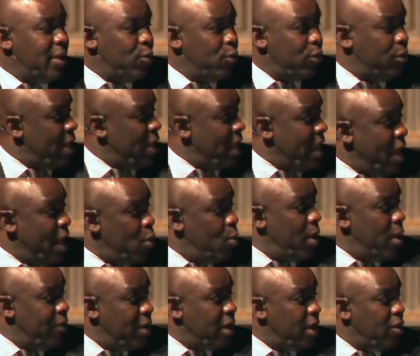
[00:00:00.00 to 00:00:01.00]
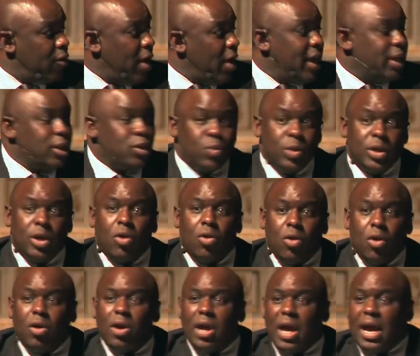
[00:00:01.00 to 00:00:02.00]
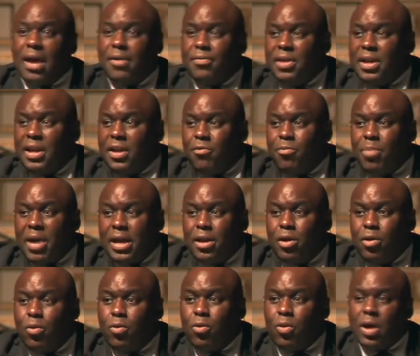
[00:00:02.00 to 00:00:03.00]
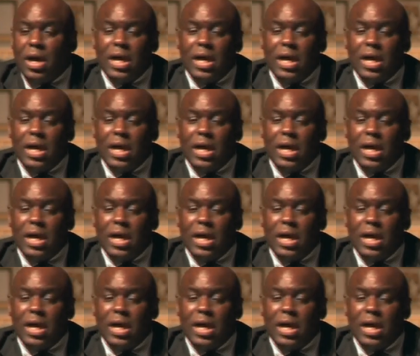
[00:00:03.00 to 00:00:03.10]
now we're in Christ, we no longer have to live by the law.